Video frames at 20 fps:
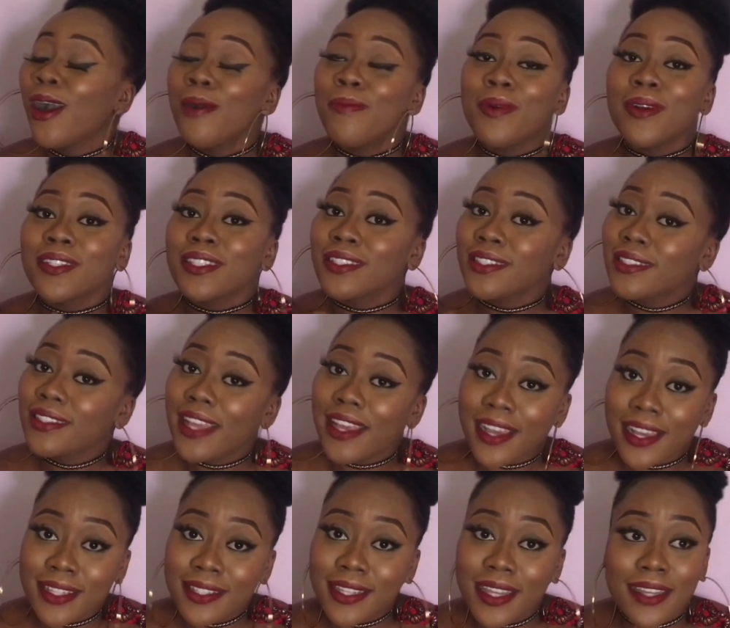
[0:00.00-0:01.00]
but like
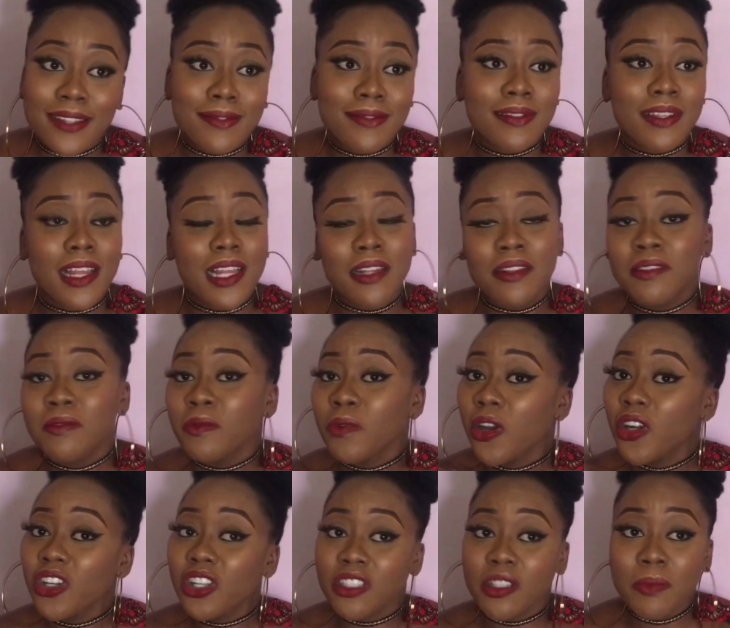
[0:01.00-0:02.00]
I said,
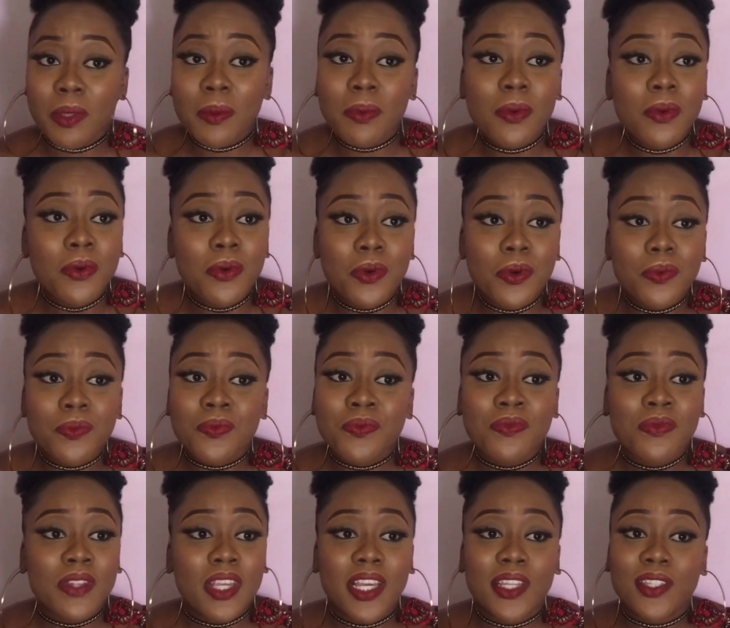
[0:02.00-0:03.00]
well, there's some people who
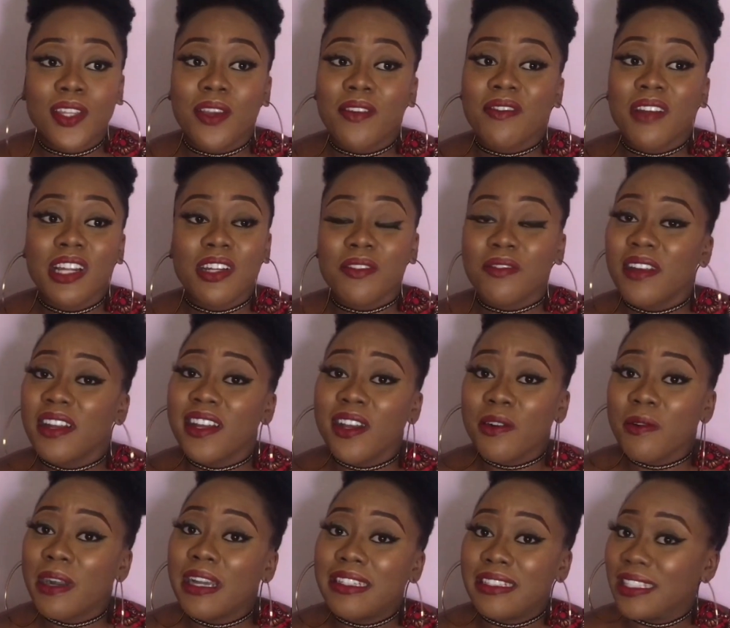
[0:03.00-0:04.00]
they rather
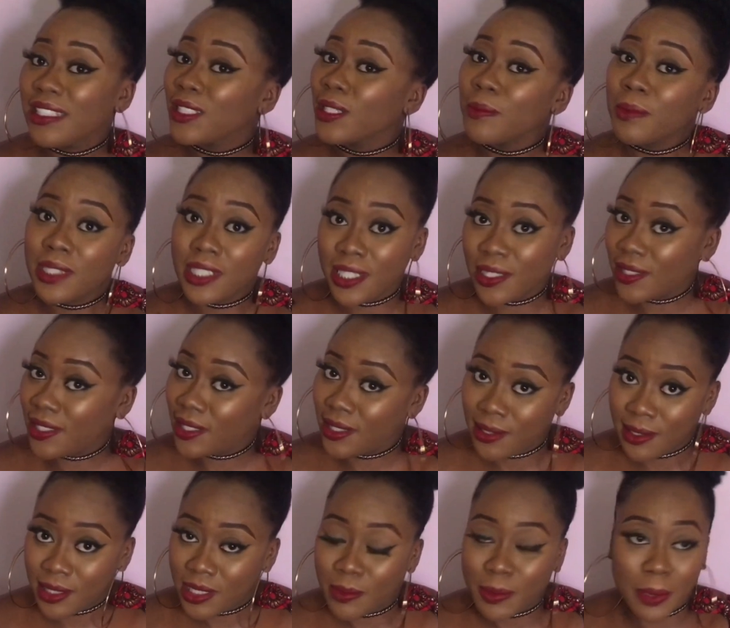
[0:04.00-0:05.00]
go and date somebody else's
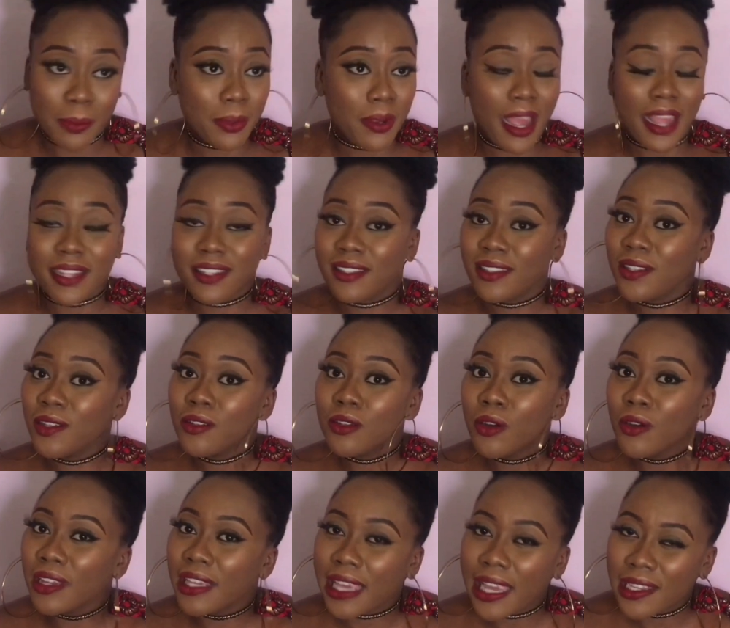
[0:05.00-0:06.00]
husband, but I still
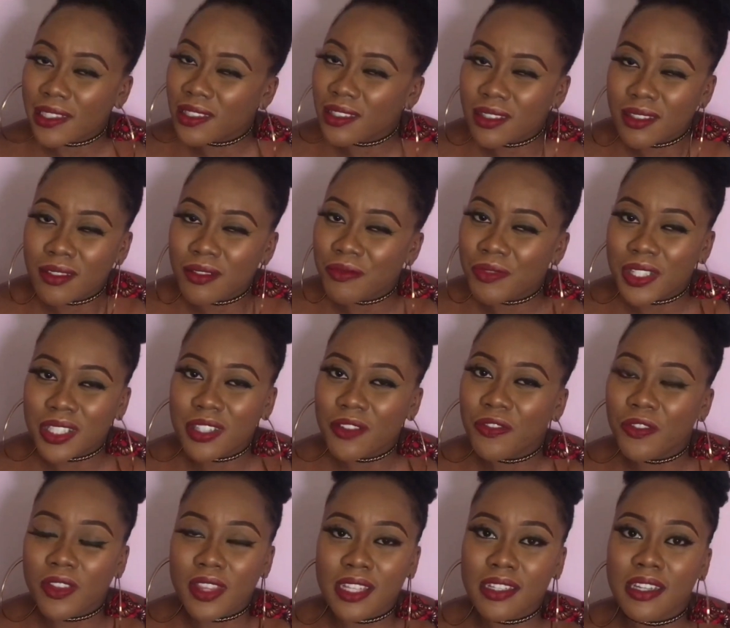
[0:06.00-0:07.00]
don't get the reason
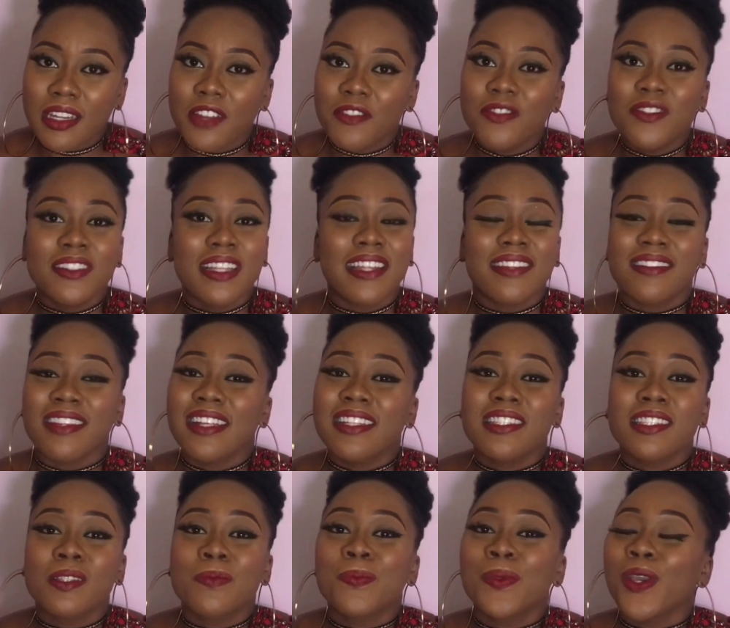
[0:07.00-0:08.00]
for that, and I feel like that
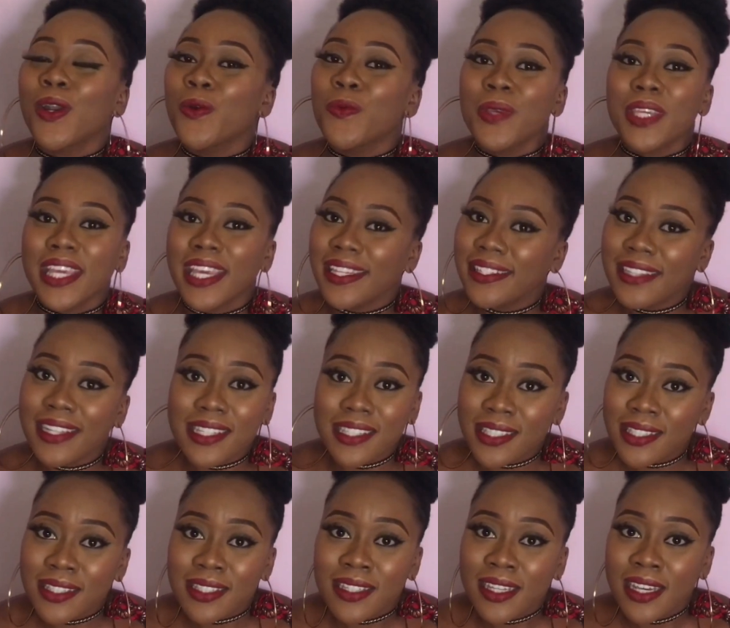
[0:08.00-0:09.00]
is pure wickedness.
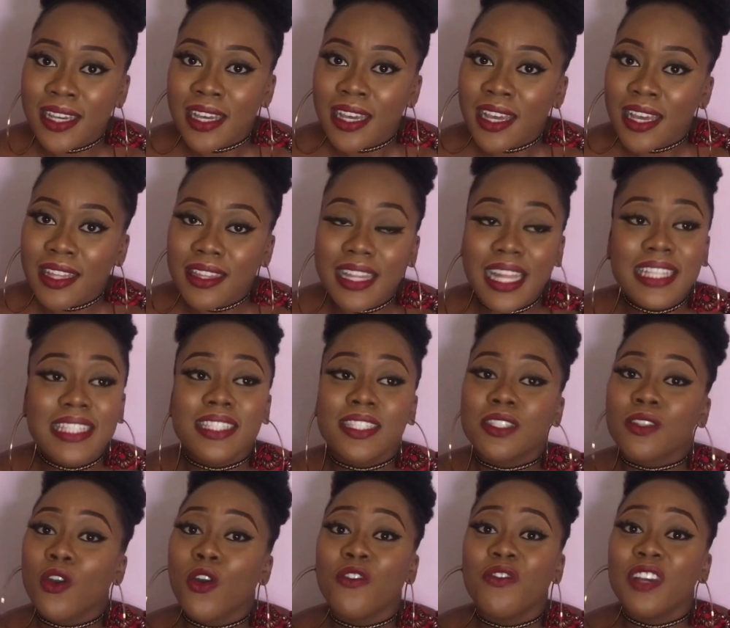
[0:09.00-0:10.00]
That is
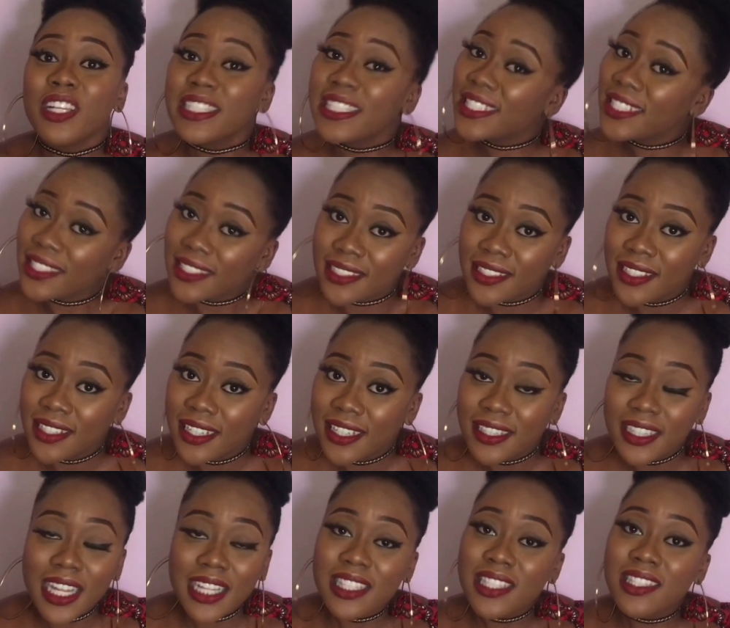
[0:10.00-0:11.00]
coveting.
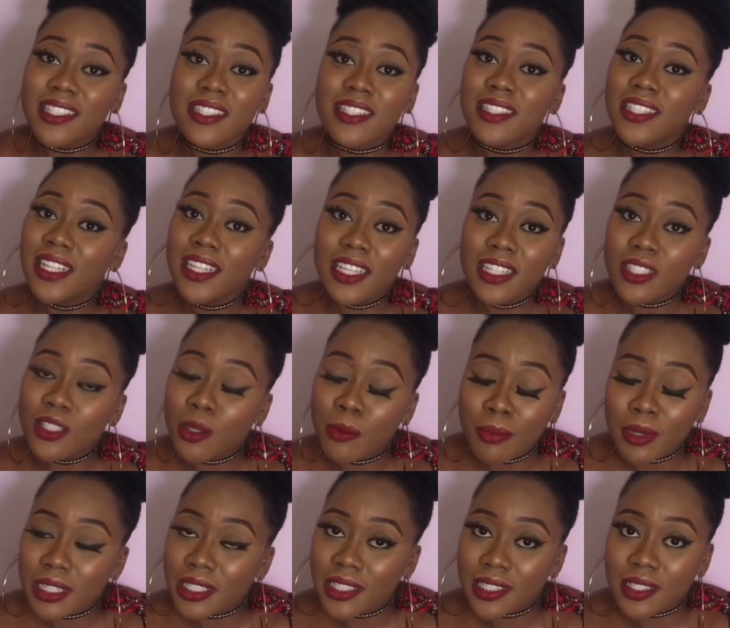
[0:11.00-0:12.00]
That is stealing
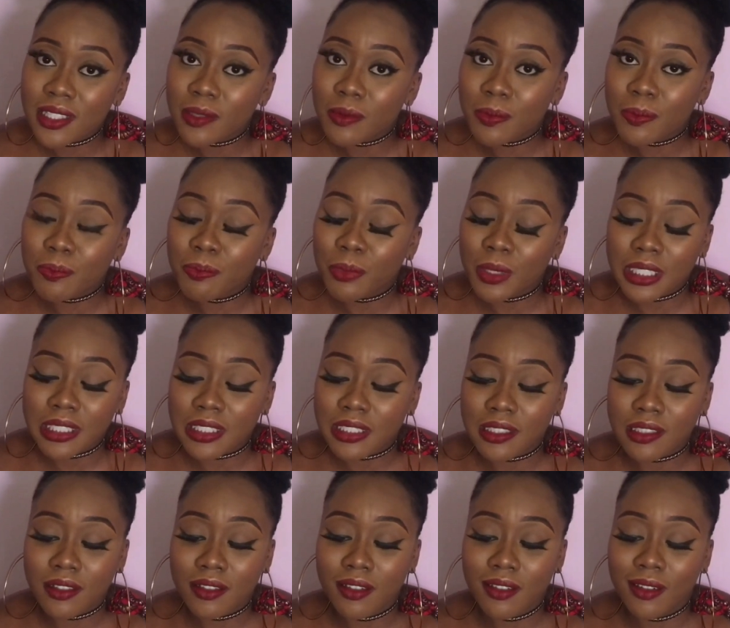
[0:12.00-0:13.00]
somebody's body.
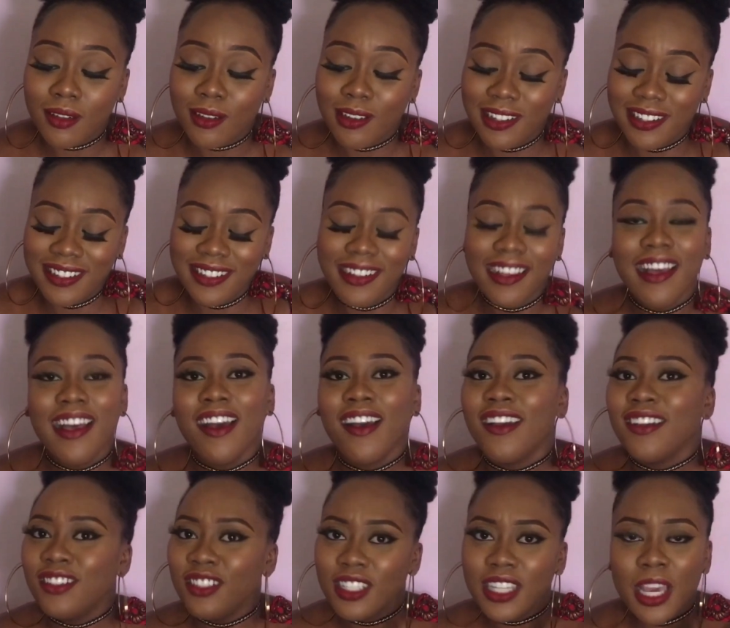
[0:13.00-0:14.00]
Or
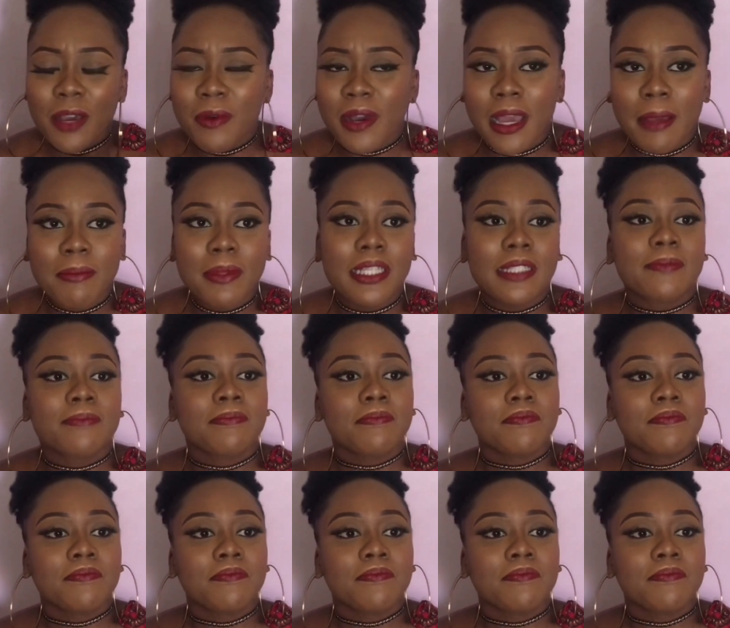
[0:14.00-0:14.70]
do you get what I mean?